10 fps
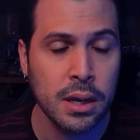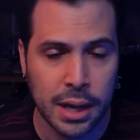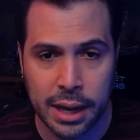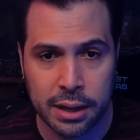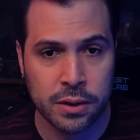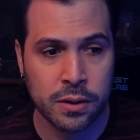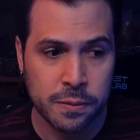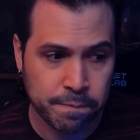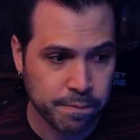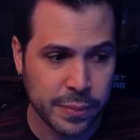And
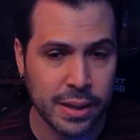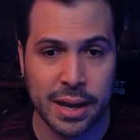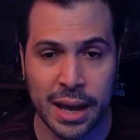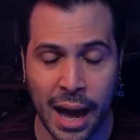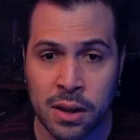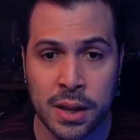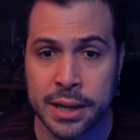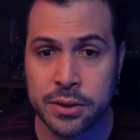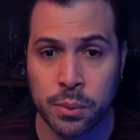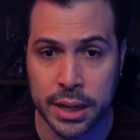I don't
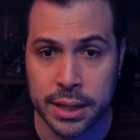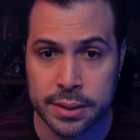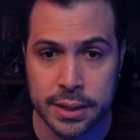like doing it.